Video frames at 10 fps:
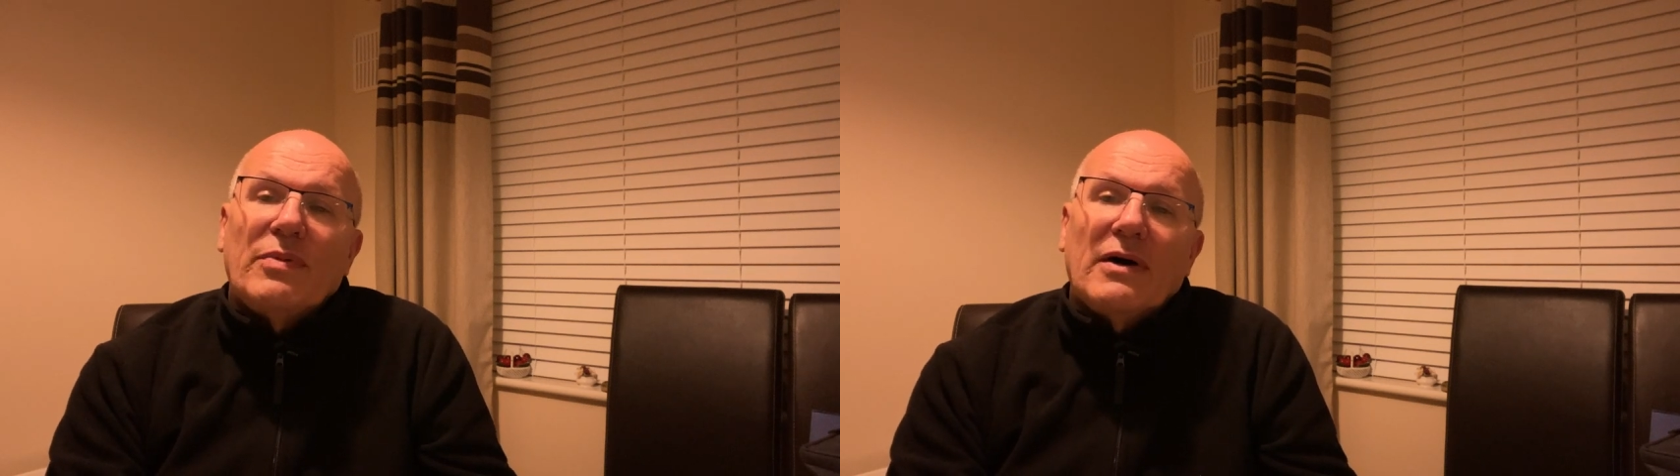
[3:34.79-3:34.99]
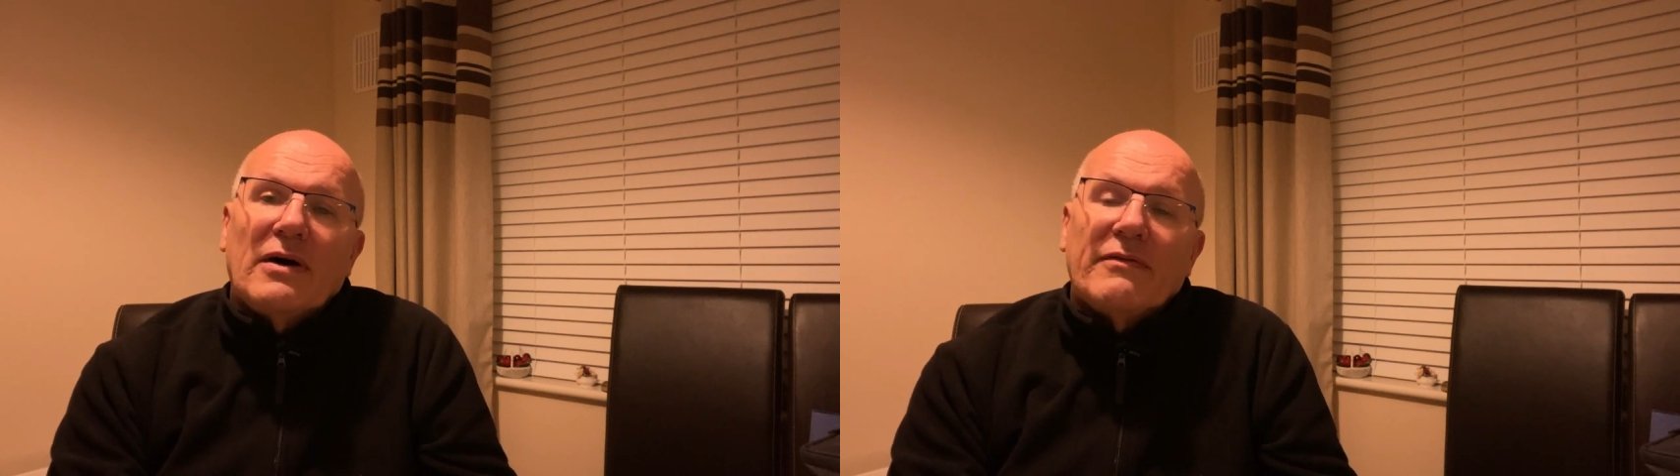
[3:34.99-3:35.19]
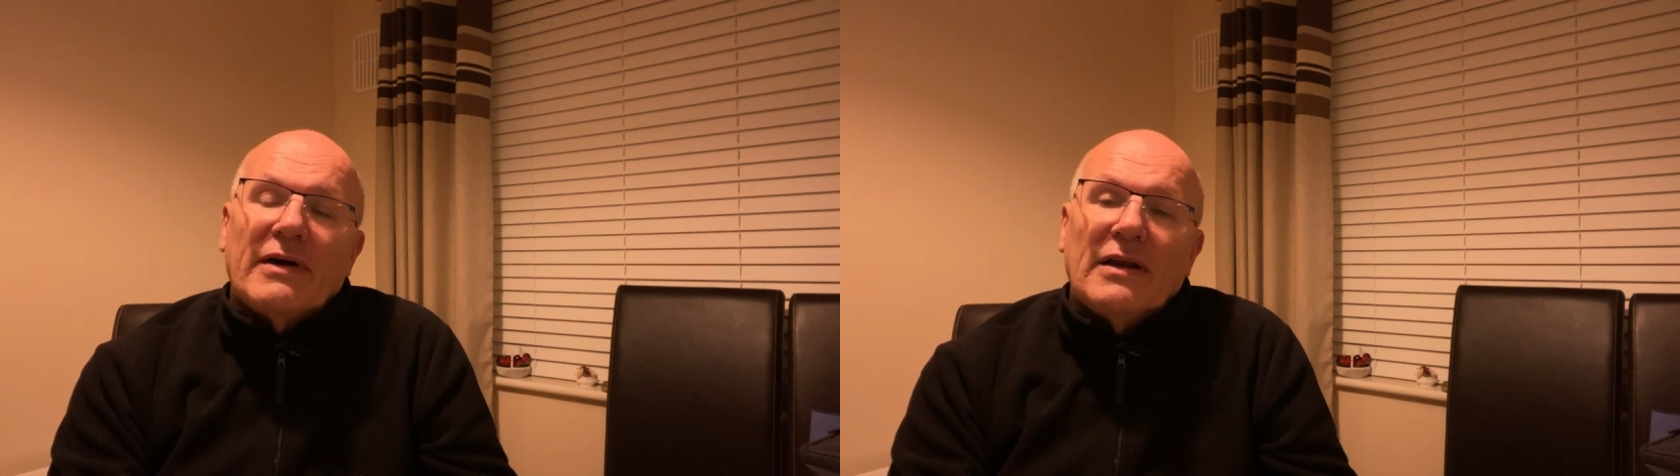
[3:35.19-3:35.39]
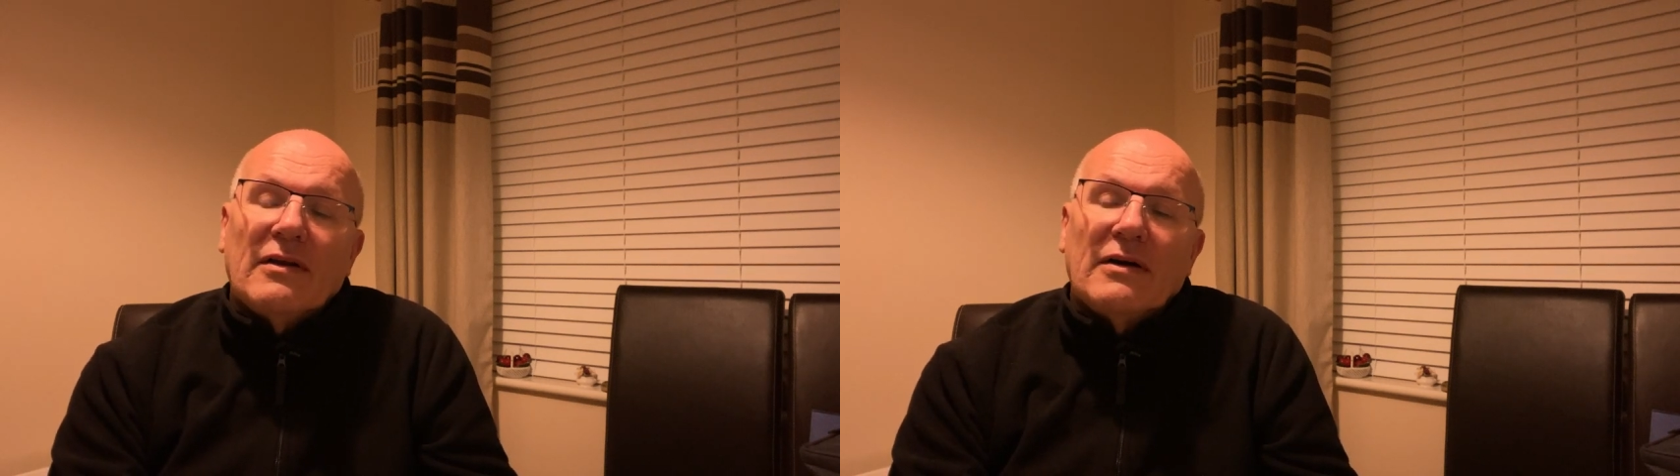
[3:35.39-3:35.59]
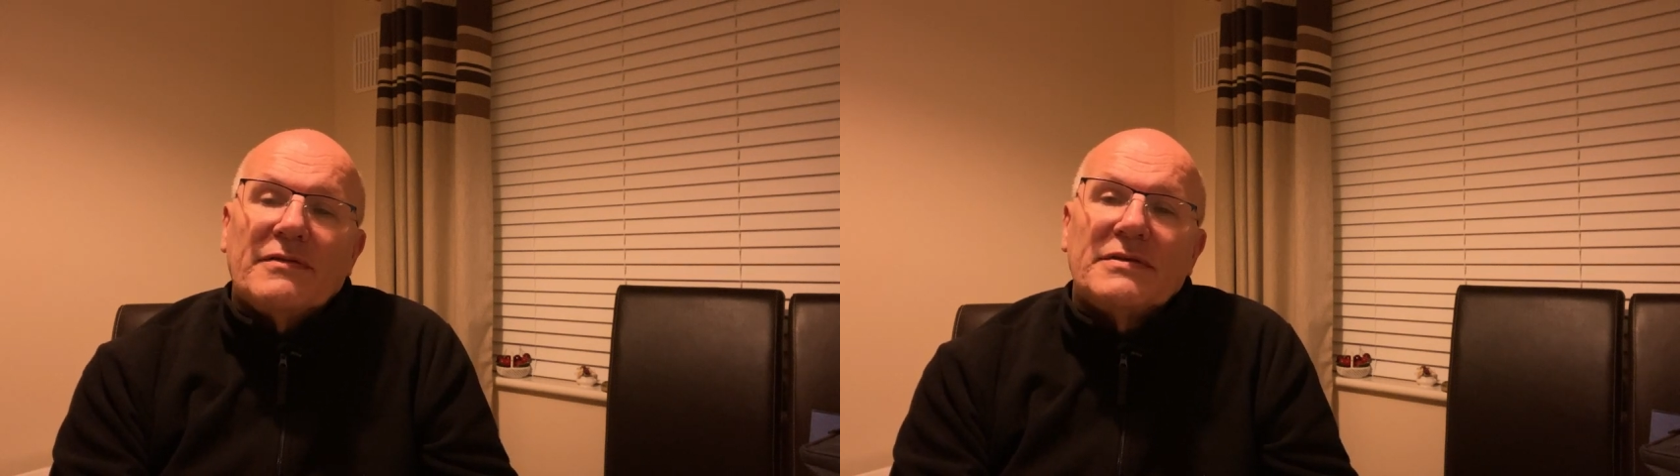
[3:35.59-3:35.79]
part of our
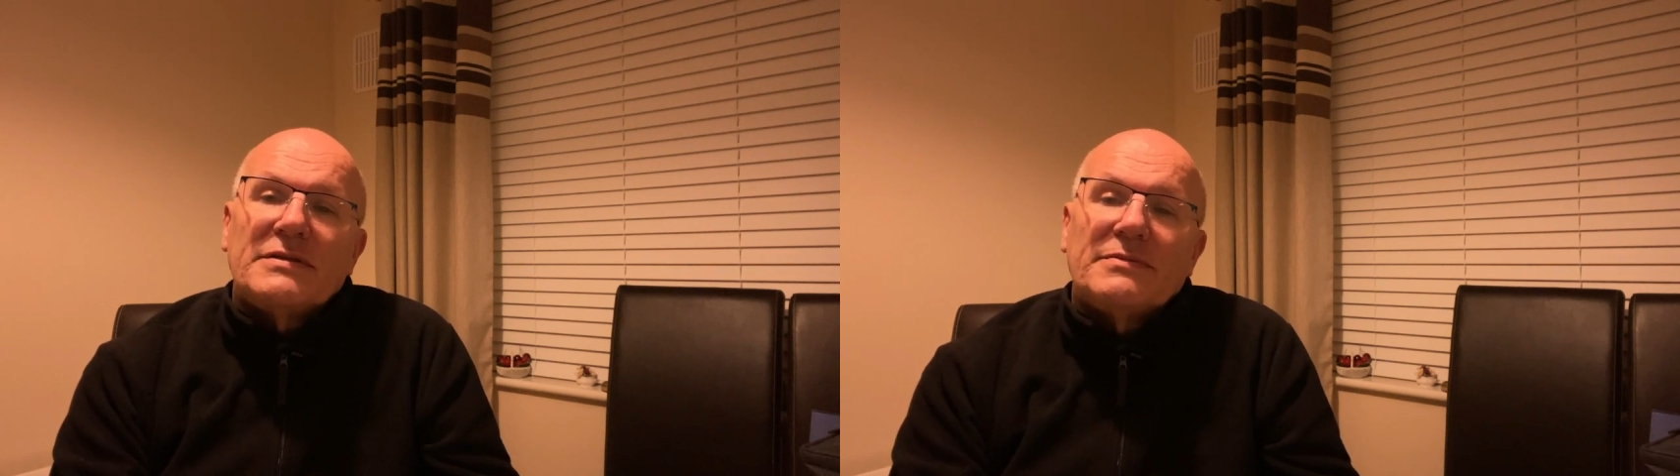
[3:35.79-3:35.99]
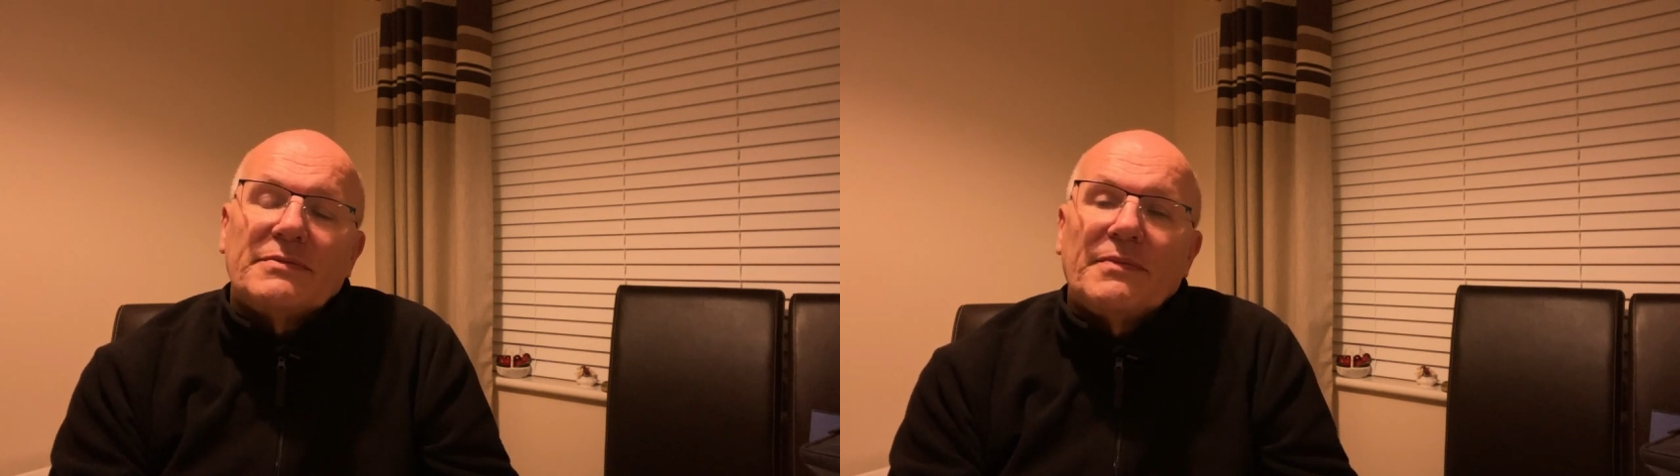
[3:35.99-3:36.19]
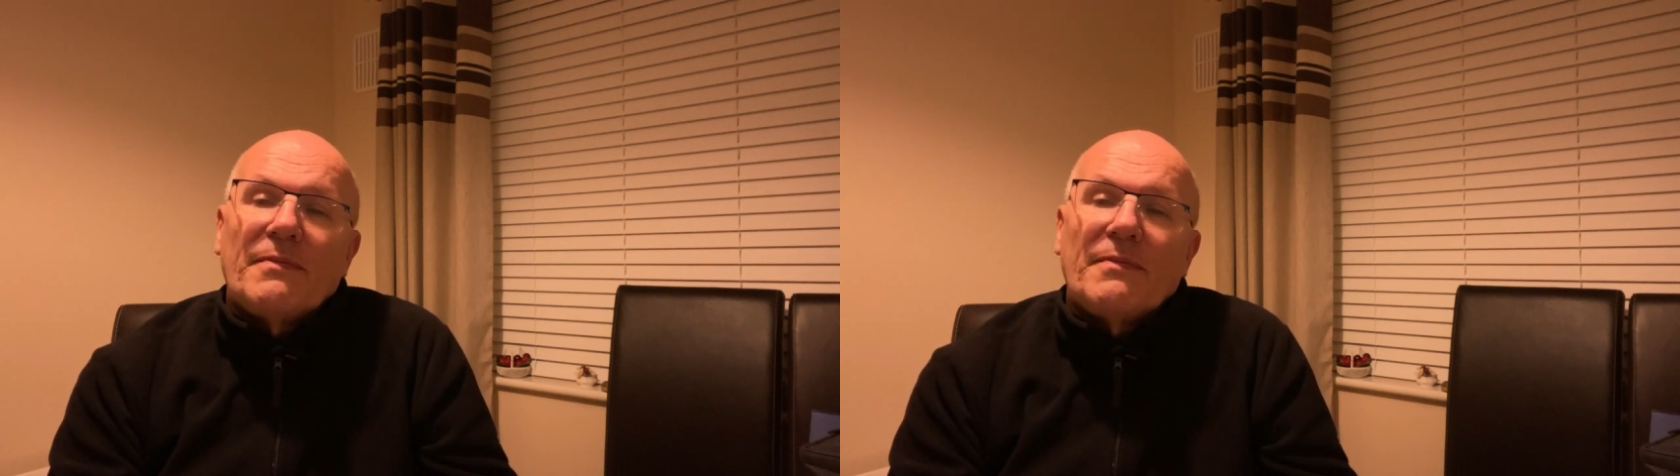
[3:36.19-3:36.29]
lives.